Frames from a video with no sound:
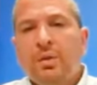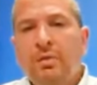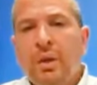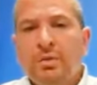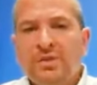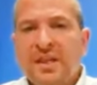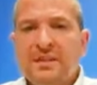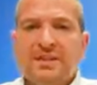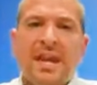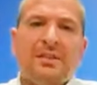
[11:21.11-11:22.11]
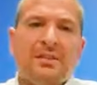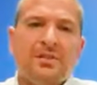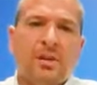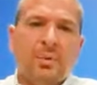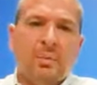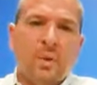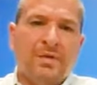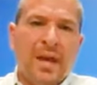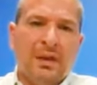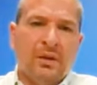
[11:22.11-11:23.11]
those things can determine
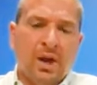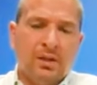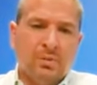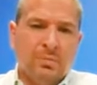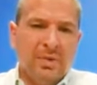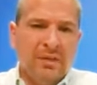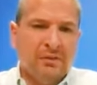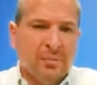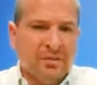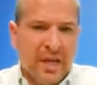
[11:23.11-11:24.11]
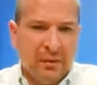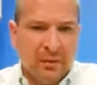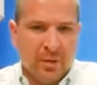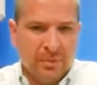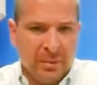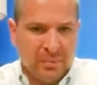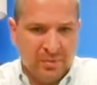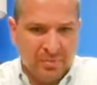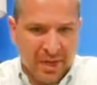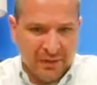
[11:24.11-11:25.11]
what that cost would be from a title company
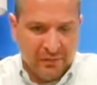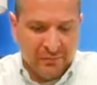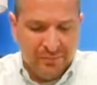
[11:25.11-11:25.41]
perspective.